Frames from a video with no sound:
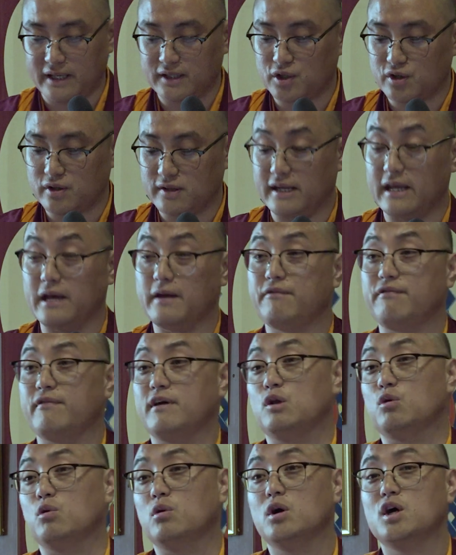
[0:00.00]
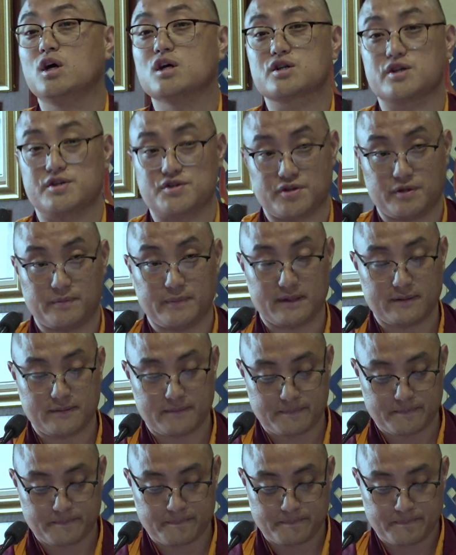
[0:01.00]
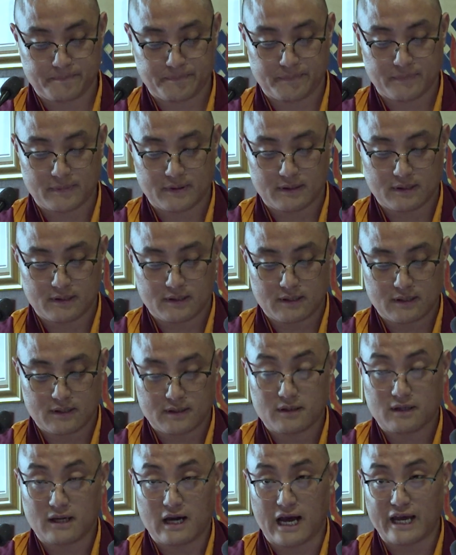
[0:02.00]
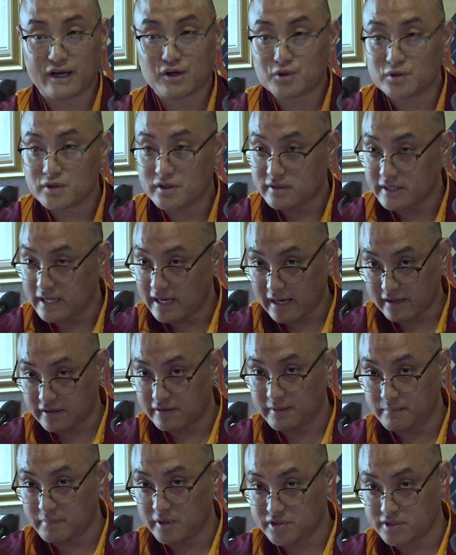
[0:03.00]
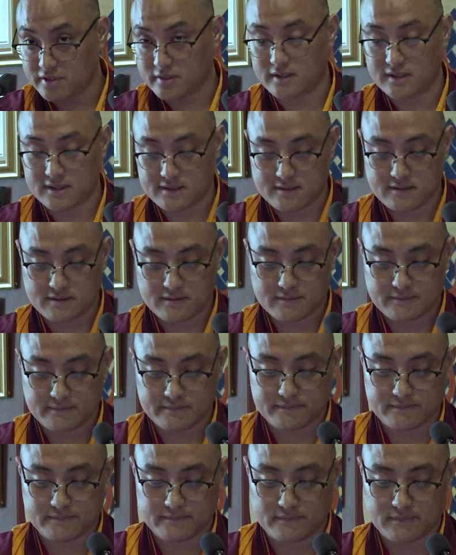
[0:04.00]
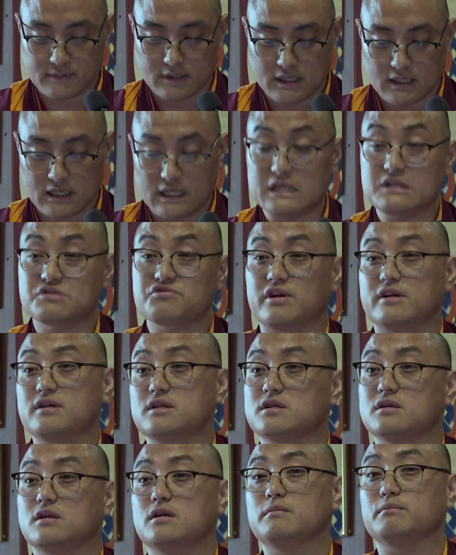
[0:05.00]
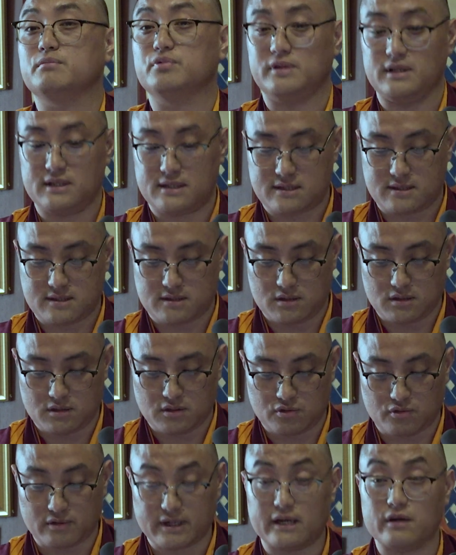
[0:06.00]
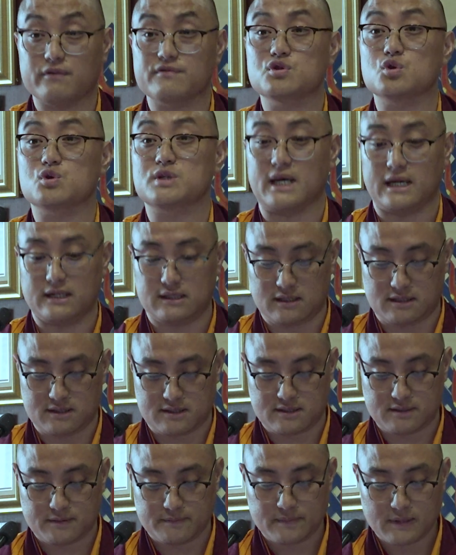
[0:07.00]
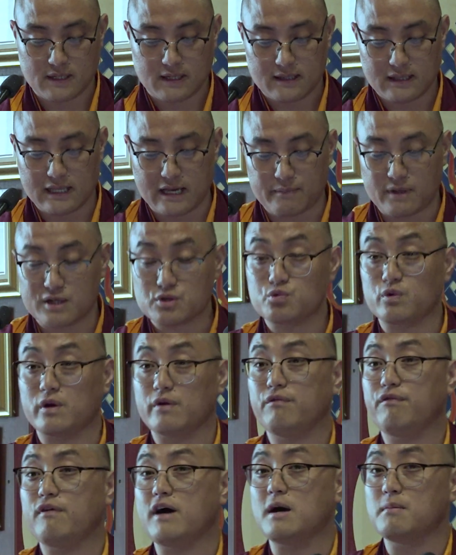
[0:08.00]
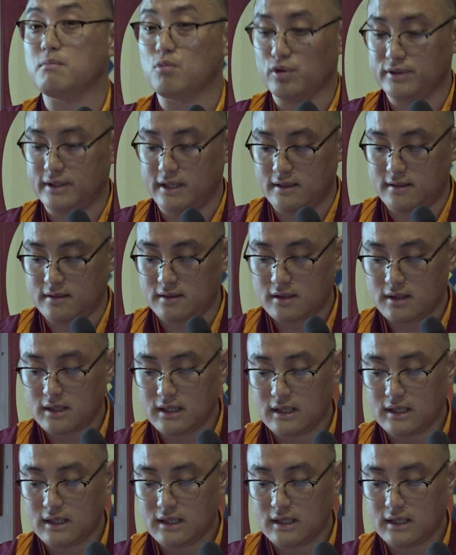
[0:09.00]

their lay fellow countrymen. I could not agree much on this. In traditional Buddhist kind of societies, lamas were far more than